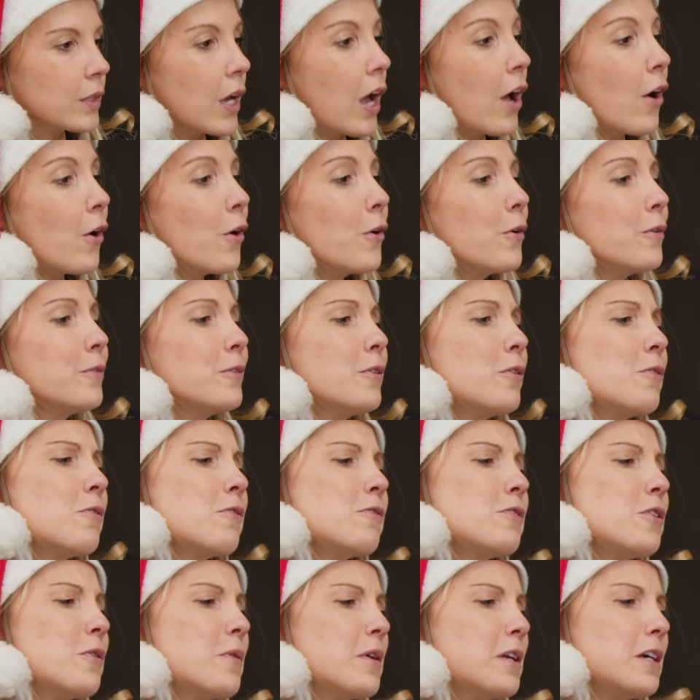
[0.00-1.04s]
if
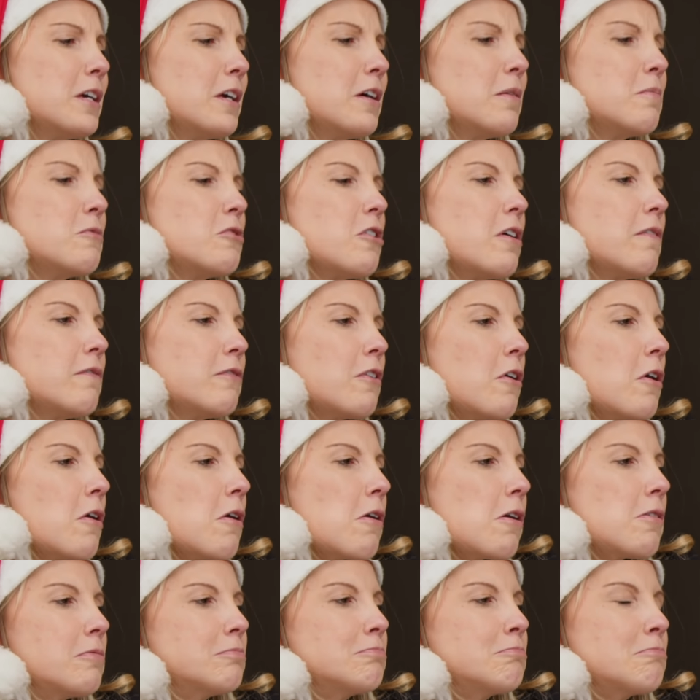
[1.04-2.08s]
you had a gumdrop
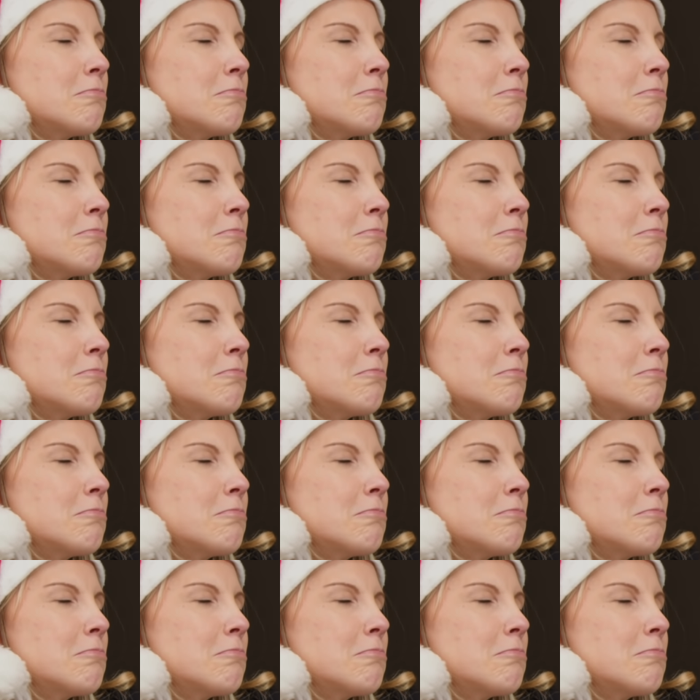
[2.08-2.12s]
fall.